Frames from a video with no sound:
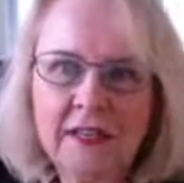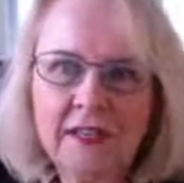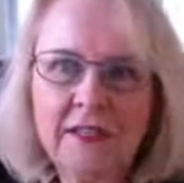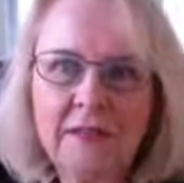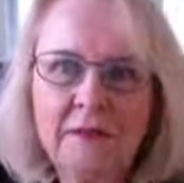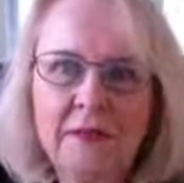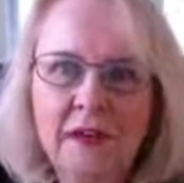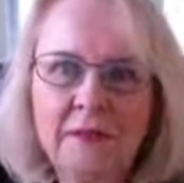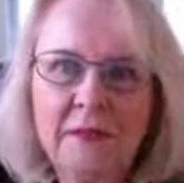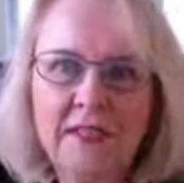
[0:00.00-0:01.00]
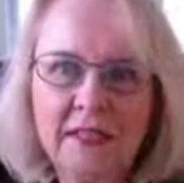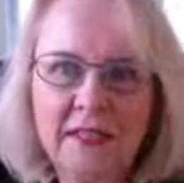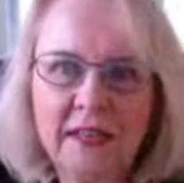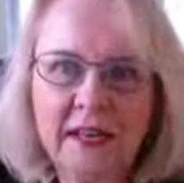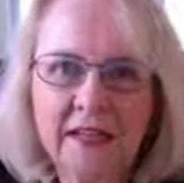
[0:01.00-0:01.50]
Sometimes they
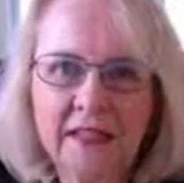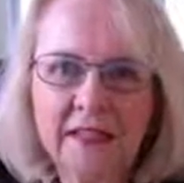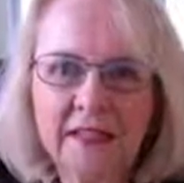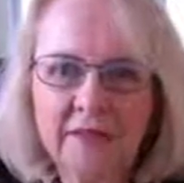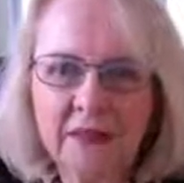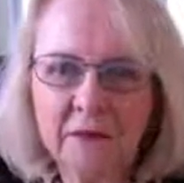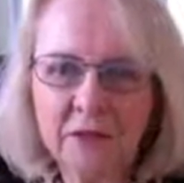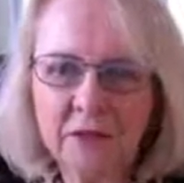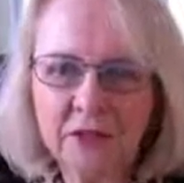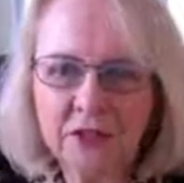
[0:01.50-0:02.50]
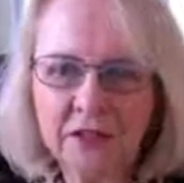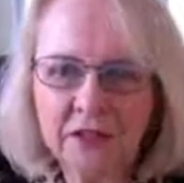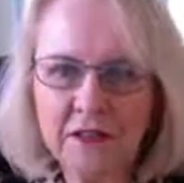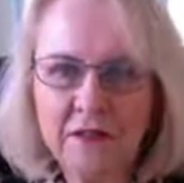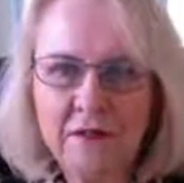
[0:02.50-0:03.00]
need us to give them permission
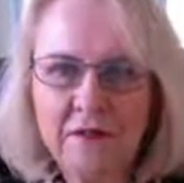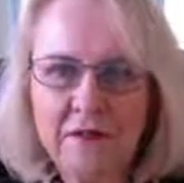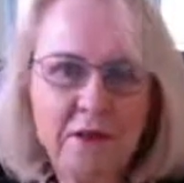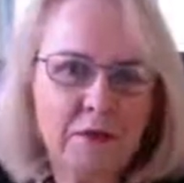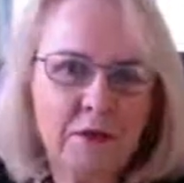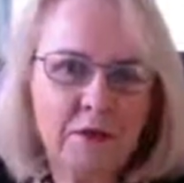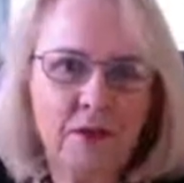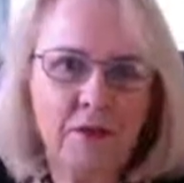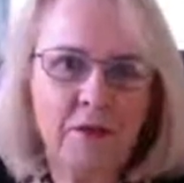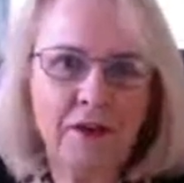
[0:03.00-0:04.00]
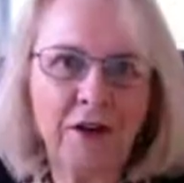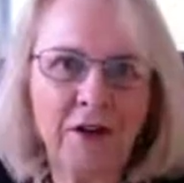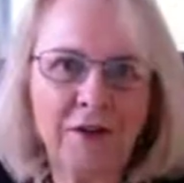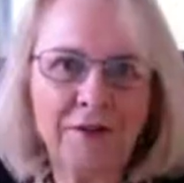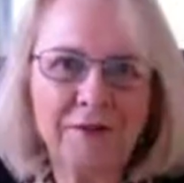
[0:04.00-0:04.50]
to be who they already are.